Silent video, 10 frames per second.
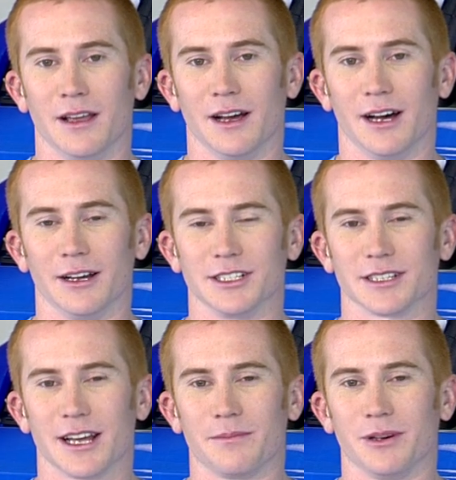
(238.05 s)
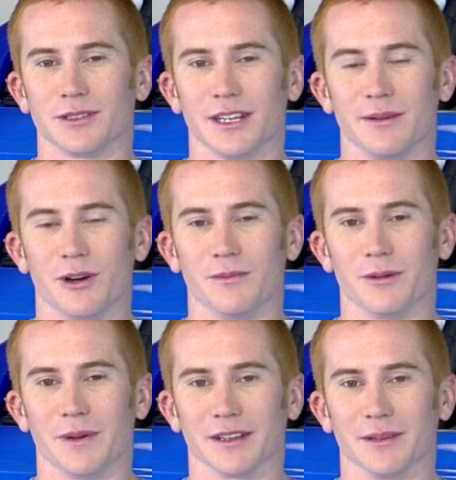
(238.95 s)
just kind of post any moment
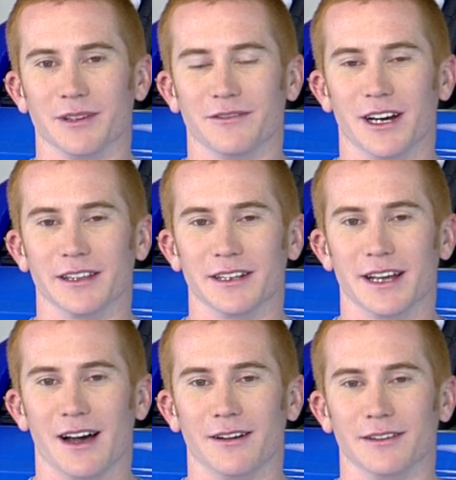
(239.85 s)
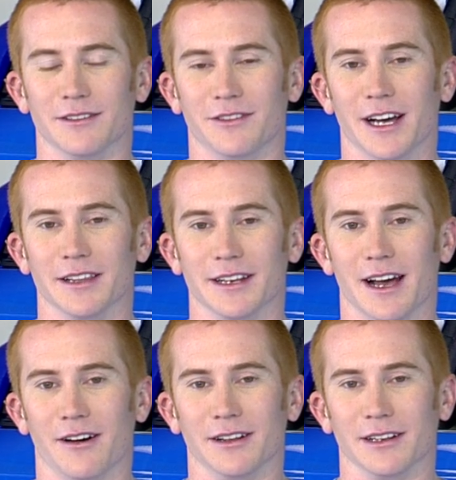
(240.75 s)
about them defying the doubt, defy the
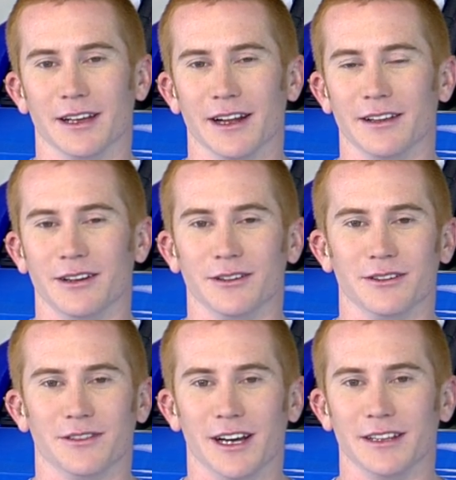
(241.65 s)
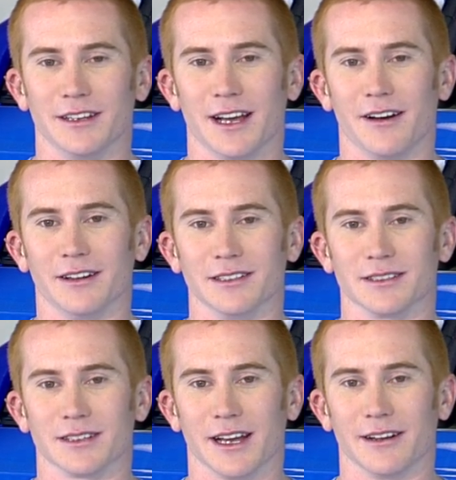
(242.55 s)
doubt, and kind of you know defying the doubt is
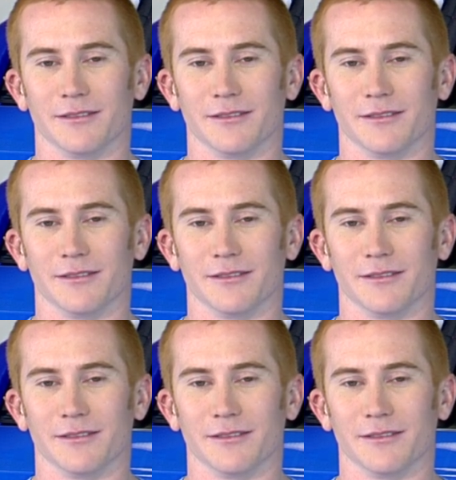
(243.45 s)
kind of